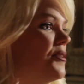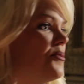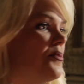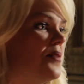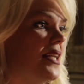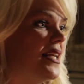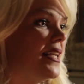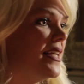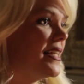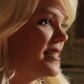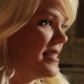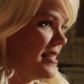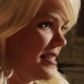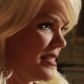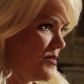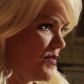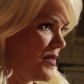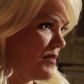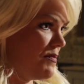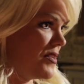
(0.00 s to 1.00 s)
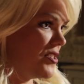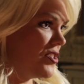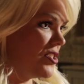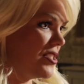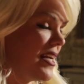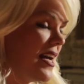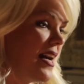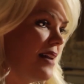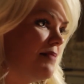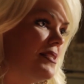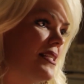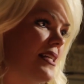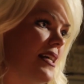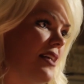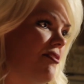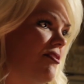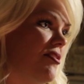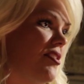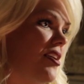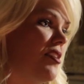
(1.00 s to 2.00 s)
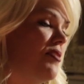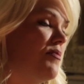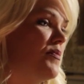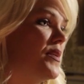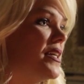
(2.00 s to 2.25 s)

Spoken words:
We didn't get to spend much time together though,